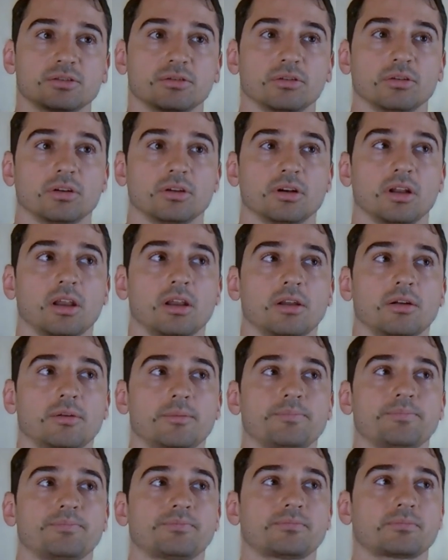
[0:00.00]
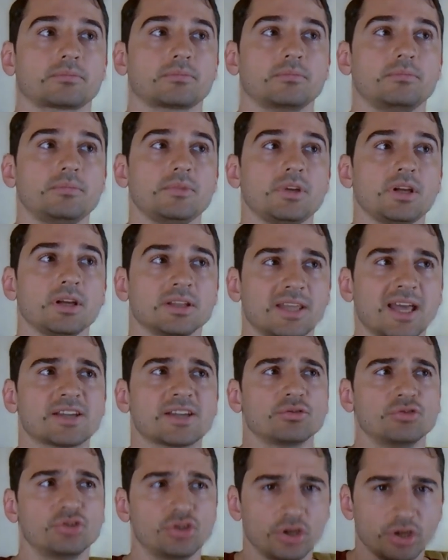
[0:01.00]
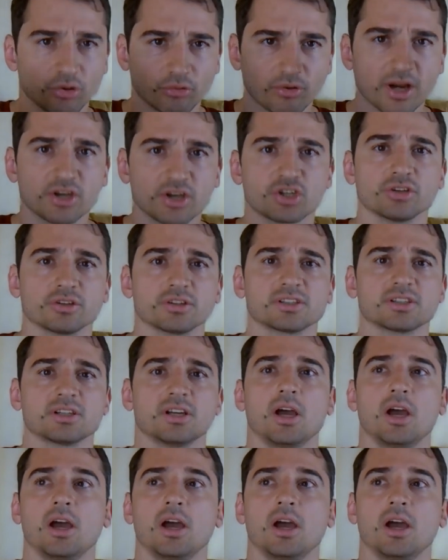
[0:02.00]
to generations